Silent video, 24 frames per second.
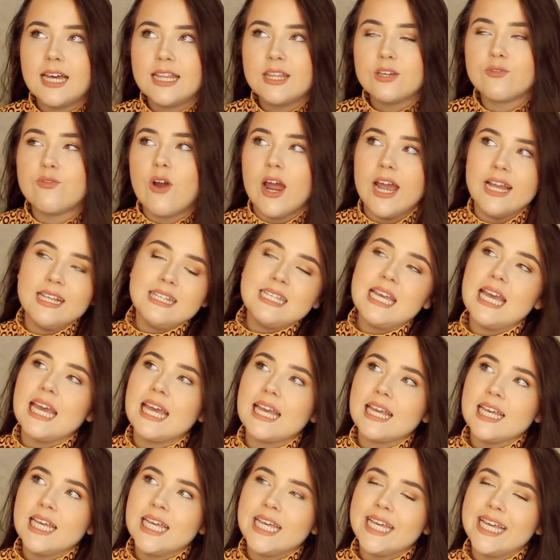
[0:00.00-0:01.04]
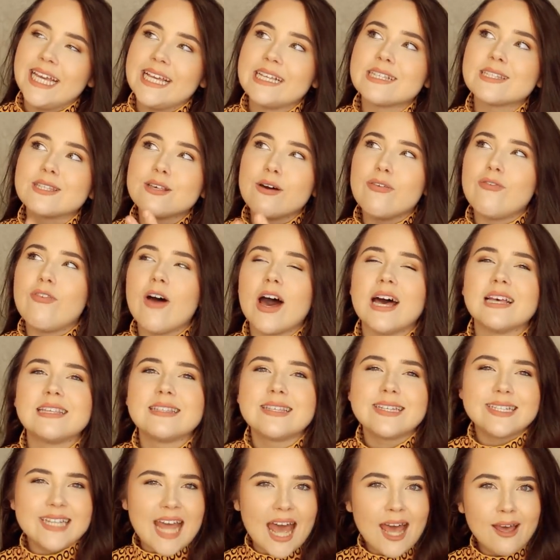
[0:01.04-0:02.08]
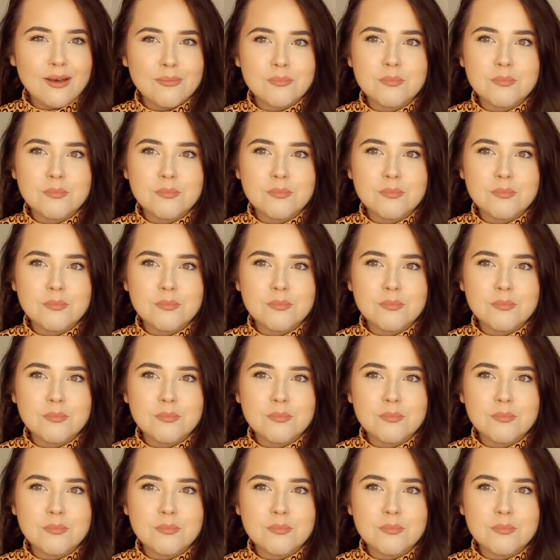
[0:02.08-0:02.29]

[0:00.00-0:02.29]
And the writing is the first step.